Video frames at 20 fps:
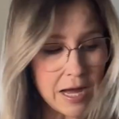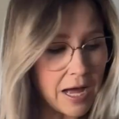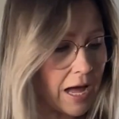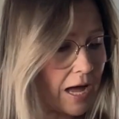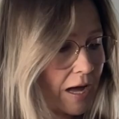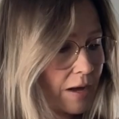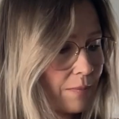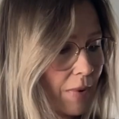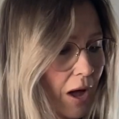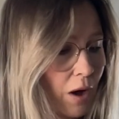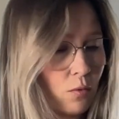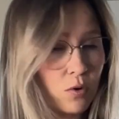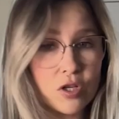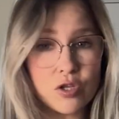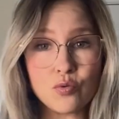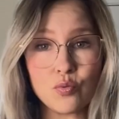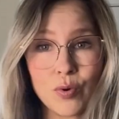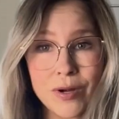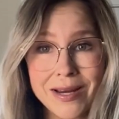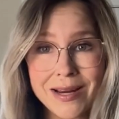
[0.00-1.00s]
I
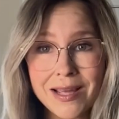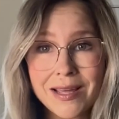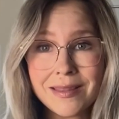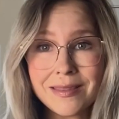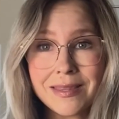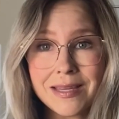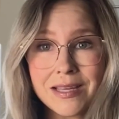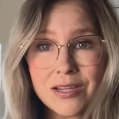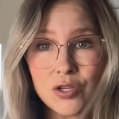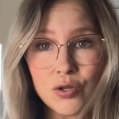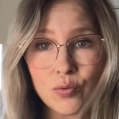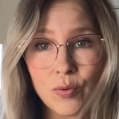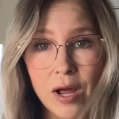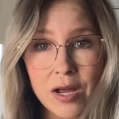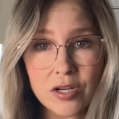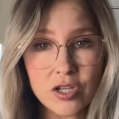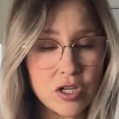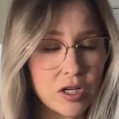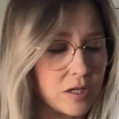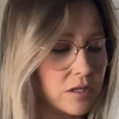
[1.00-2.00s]
was reading the
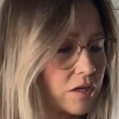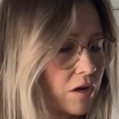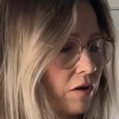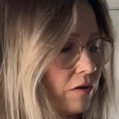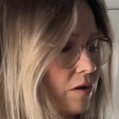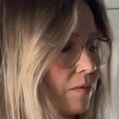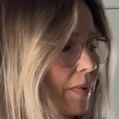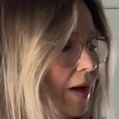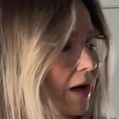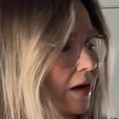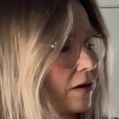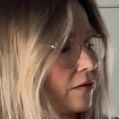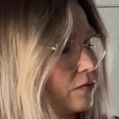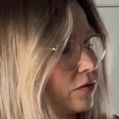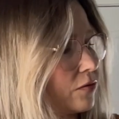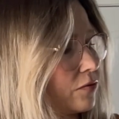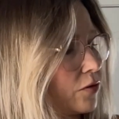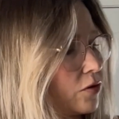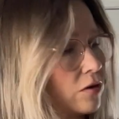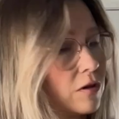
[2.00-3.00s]
directions on the back of
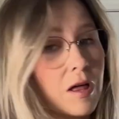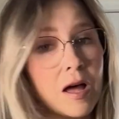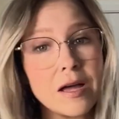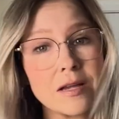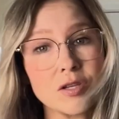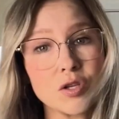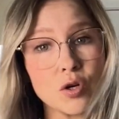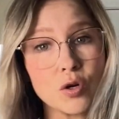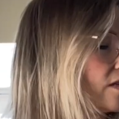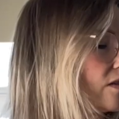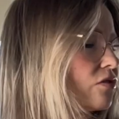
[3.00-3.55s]
the fertilizer.